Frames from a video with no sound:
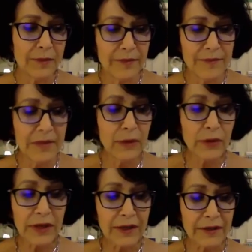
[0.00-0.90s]

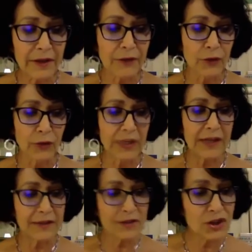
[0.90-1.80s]
myriad of
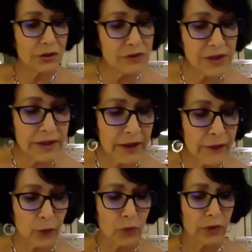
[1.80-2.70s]
greens. She used
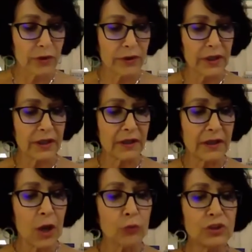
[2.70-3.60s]
another word,
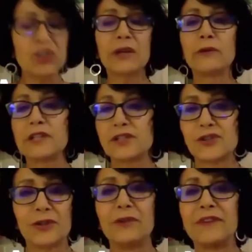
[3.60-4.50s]

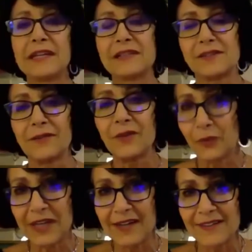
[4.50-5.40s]
generous servings of
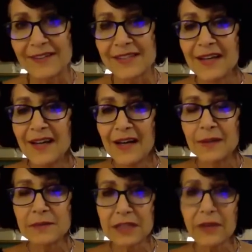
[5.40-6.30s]
greens.
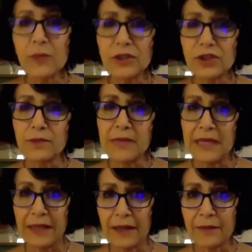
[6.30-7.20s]
Tell them what you're
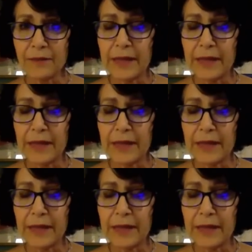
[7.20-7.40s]
meaning. Yeah.